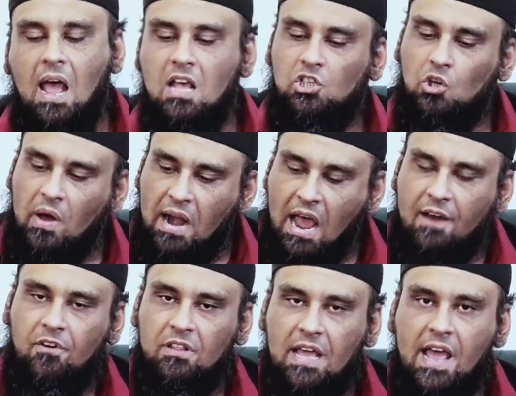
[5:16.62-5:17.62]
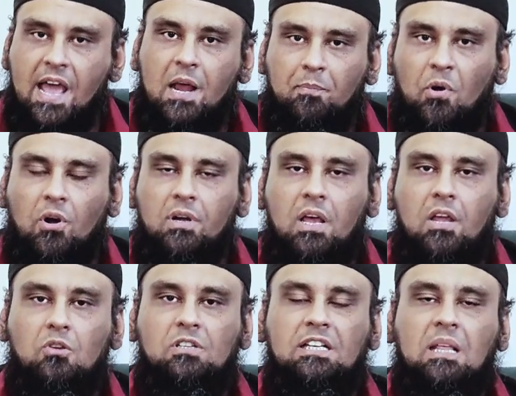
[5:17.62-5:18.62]
As you arrived in the
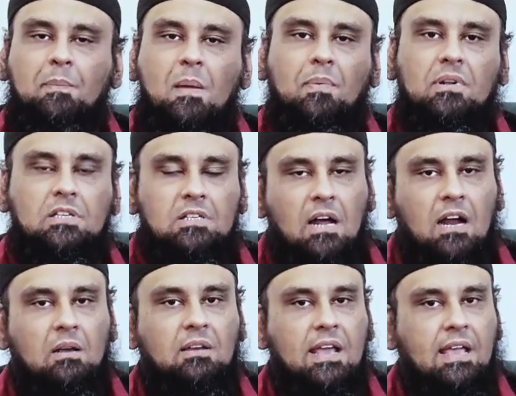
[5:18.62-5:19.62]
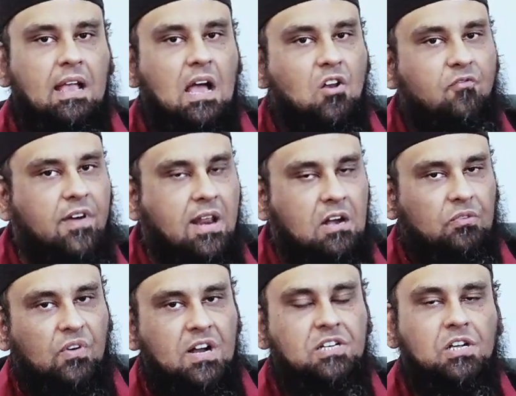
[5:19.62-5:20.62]
airport, you see the people start taking unfair
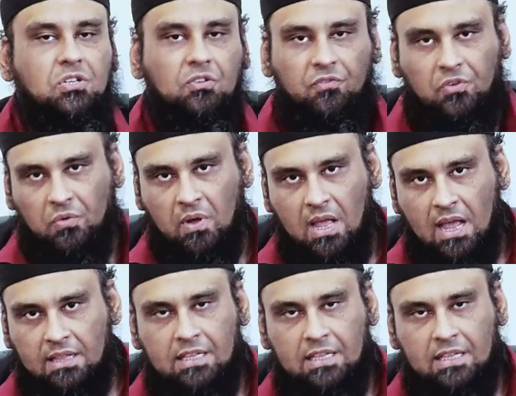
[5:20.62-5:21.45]
advantage of you.